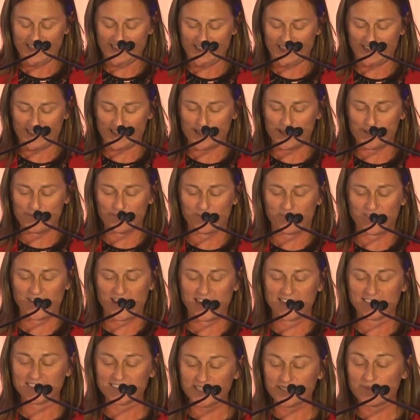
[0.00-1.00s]

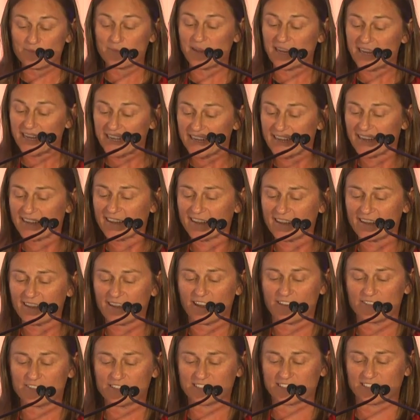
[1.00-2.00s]
Fans and media,
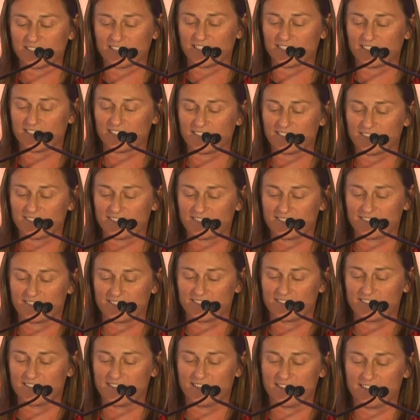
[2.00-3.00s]
obviously
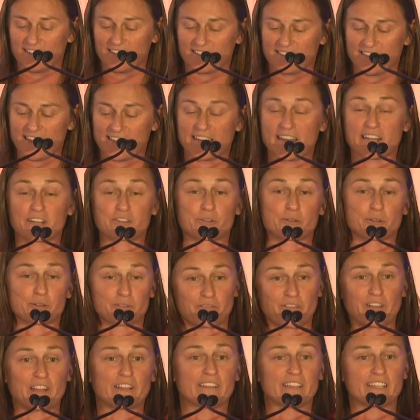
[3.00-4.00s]
that extra
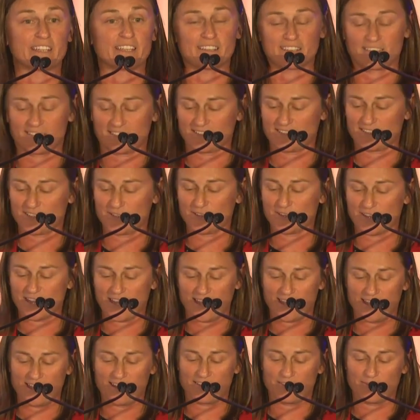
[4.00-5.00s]
feeling you
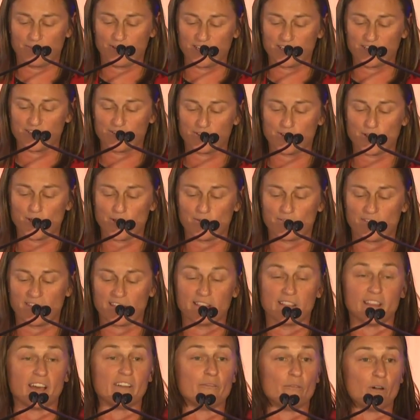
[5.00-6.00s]
get when you know
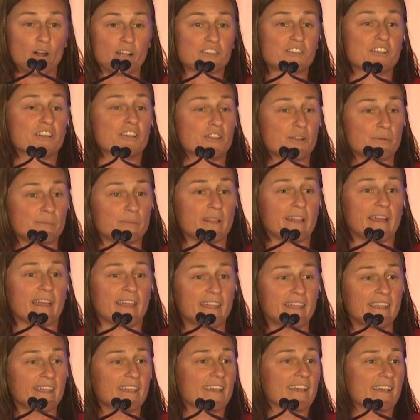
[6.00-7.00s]
they love watching you
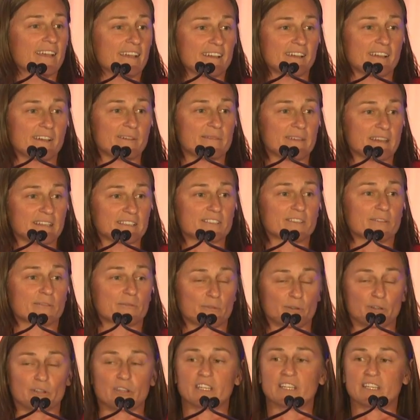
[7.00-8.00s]
play, that's a
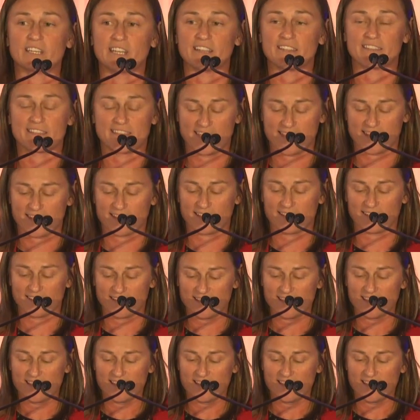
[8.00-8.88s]
really neat thing.